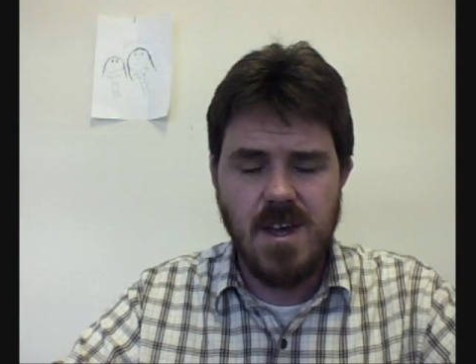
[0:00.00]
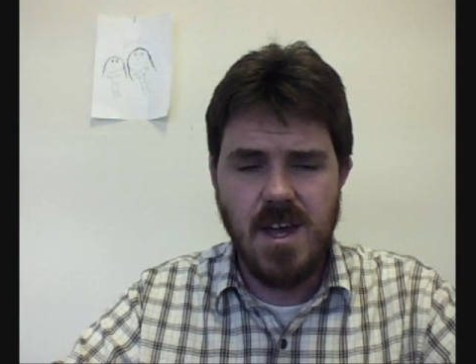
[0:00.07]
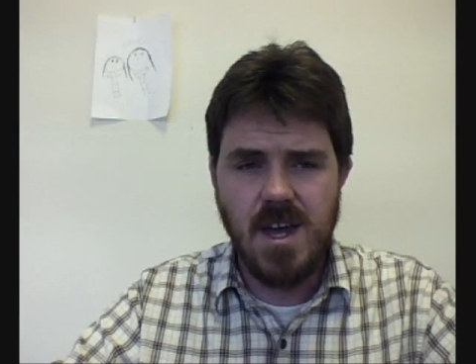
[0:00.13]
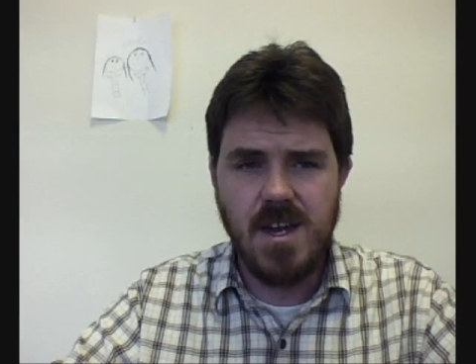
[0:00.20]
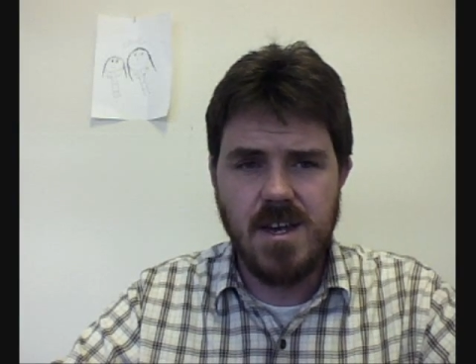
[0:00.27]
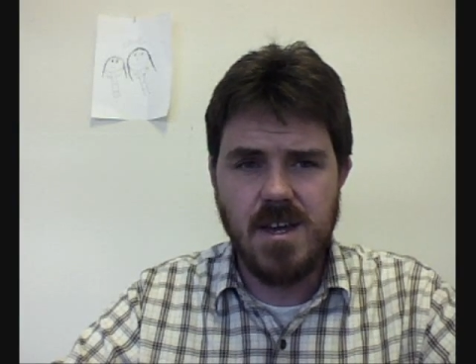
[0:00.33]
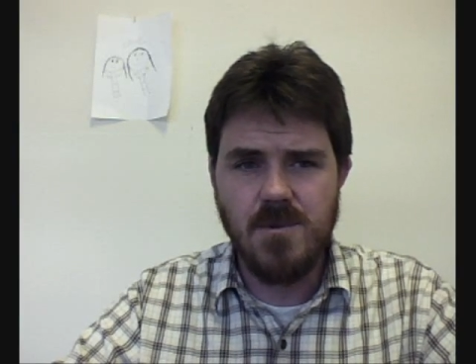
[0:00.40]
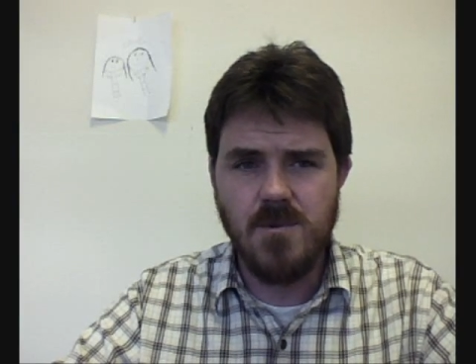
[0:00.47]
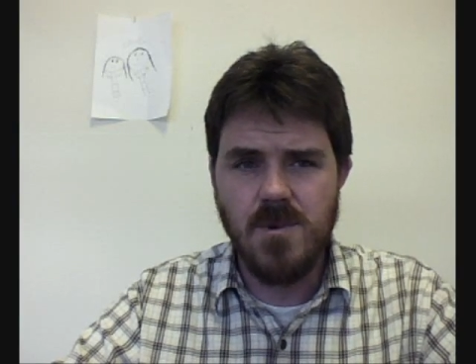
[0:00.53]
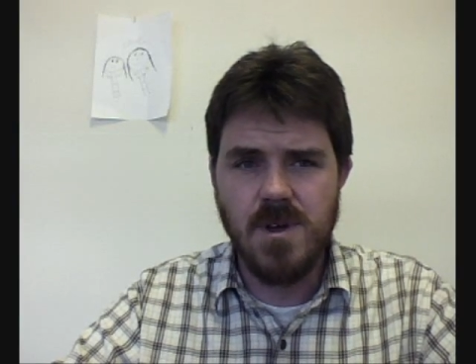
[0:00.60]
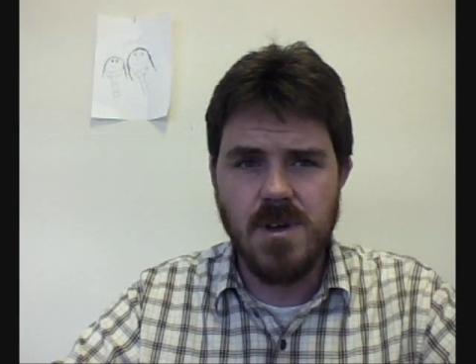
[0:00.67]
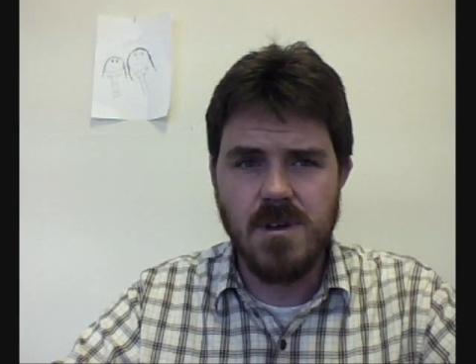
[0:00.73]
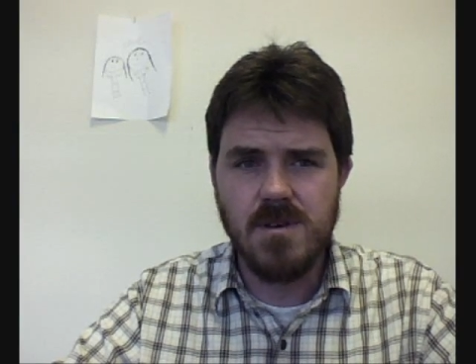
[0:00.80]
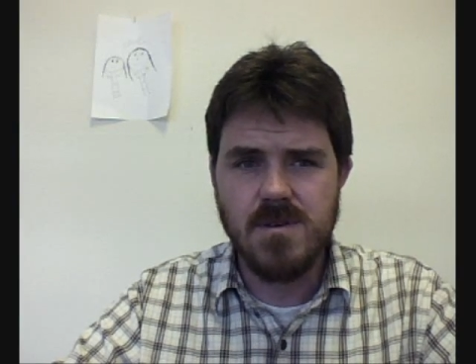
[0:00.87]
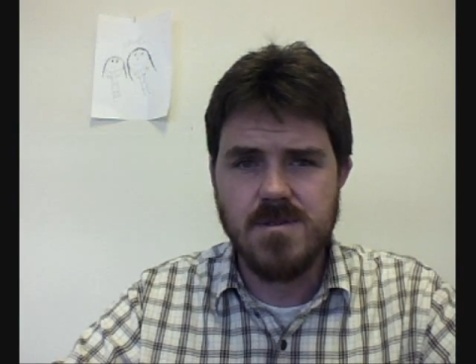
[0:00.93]
and it
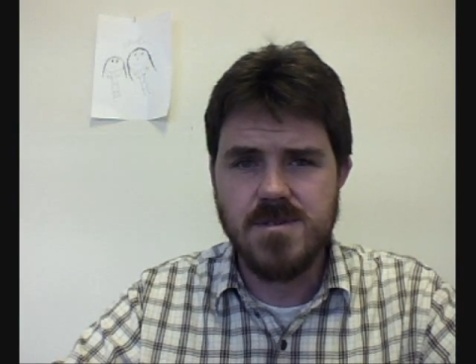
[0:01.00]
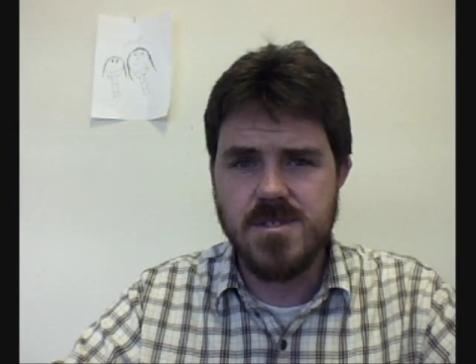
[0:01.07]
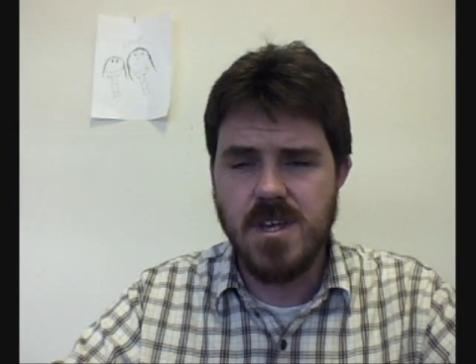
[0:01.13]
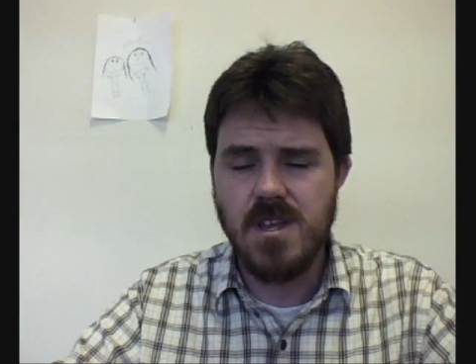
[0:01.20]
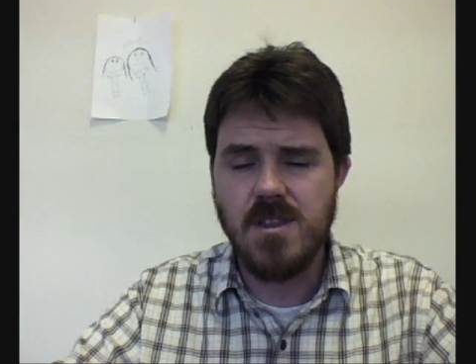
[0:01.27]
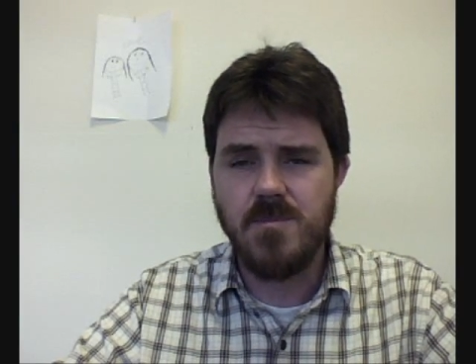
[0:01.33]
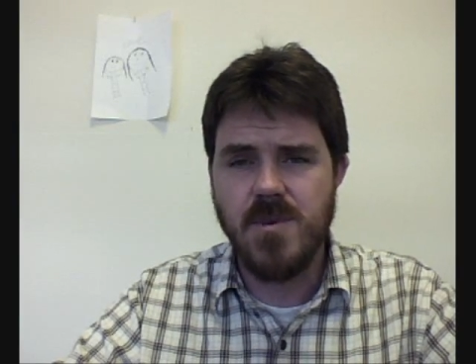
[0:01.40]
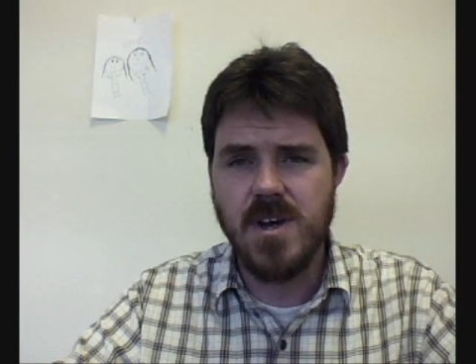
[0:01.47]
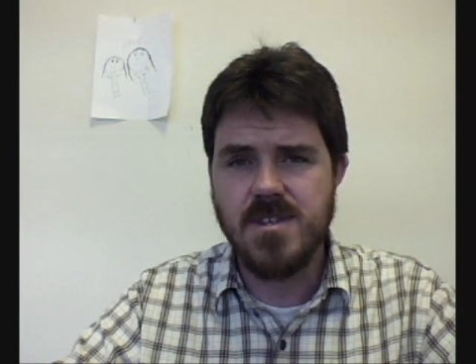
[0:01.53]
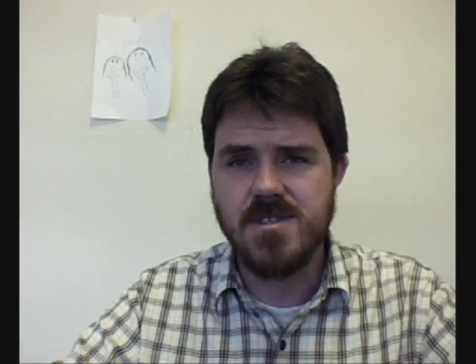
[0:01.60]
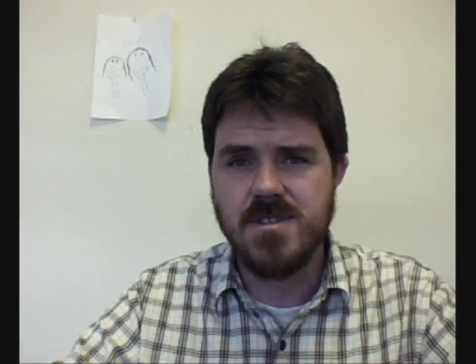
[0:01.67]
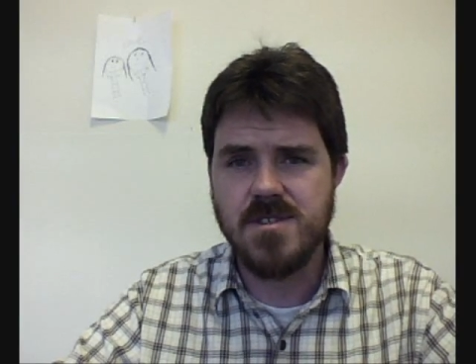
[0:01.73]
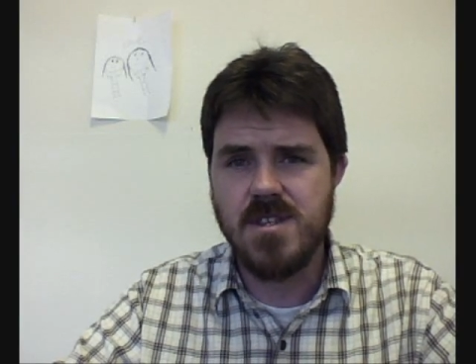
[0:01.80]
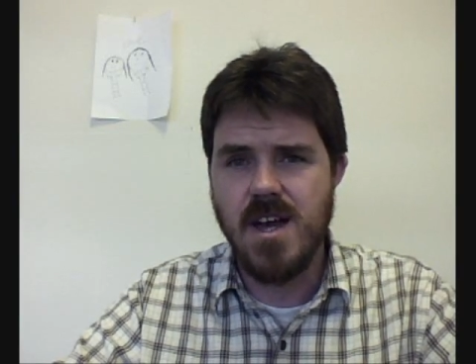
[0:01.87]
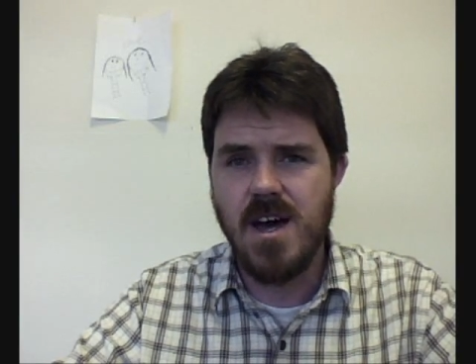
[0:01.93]
will send the
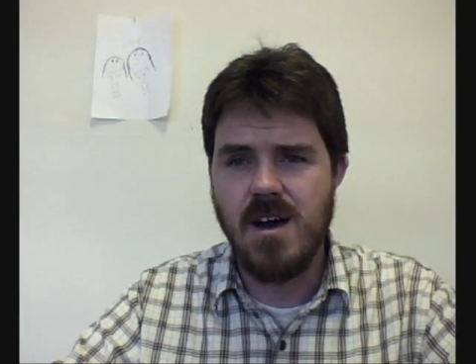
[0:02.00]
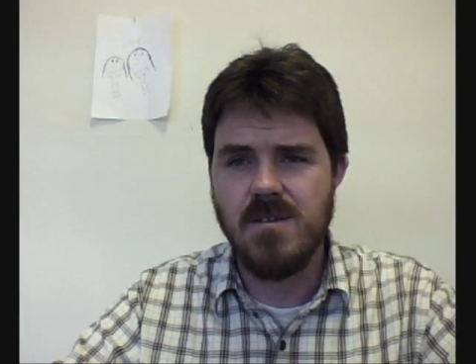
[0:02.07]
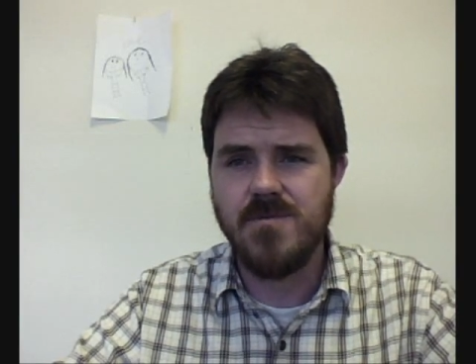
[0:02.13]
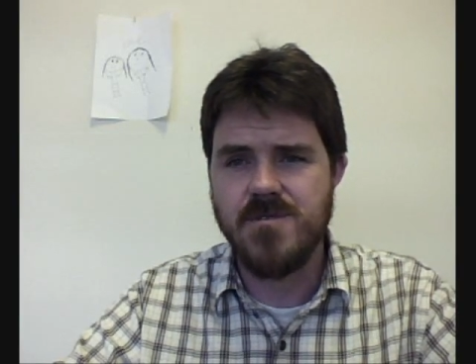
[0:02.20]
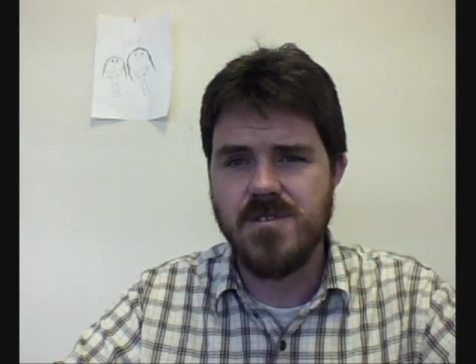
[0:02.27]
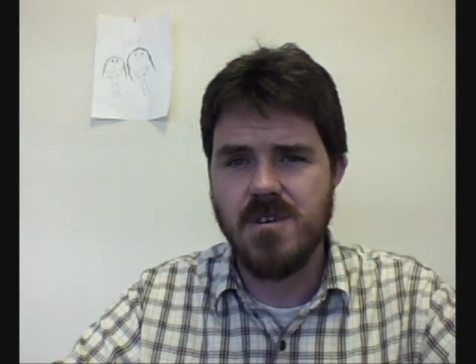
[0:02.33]
prices down.